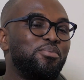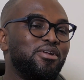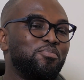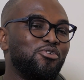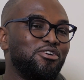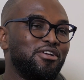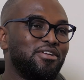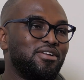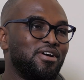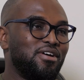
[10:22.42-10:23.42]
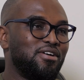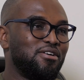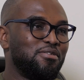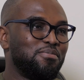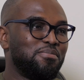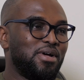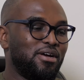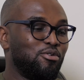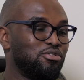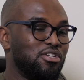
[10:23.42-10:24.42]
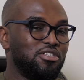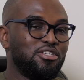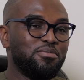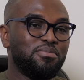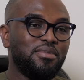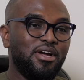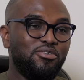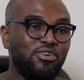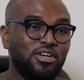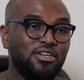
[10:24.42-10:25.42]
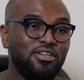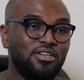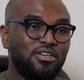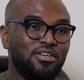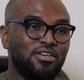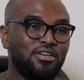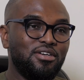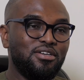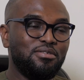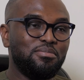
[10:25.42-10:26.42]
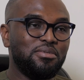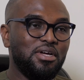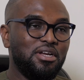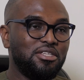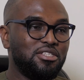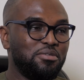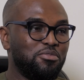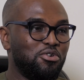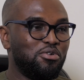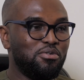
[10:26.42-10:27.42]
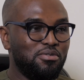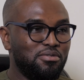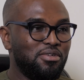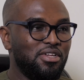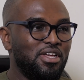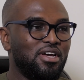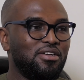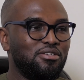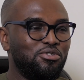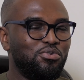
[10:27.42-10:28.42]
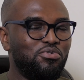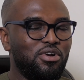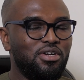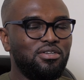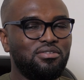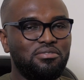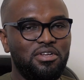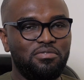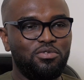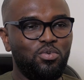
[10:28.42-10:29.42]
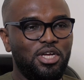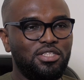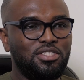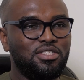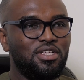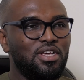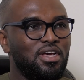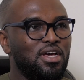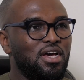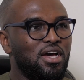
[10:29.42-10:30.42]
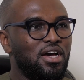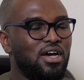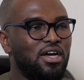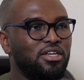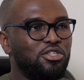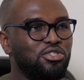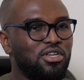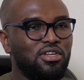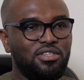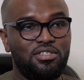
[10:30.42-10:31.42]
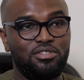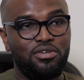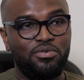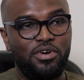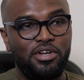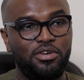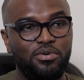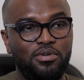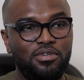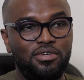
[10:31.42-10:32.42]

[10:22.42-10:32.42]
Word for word: up in the morning, um, I go to the gym, I run um, at the gym or yeah, do run, lift weights. I usually listen to the radio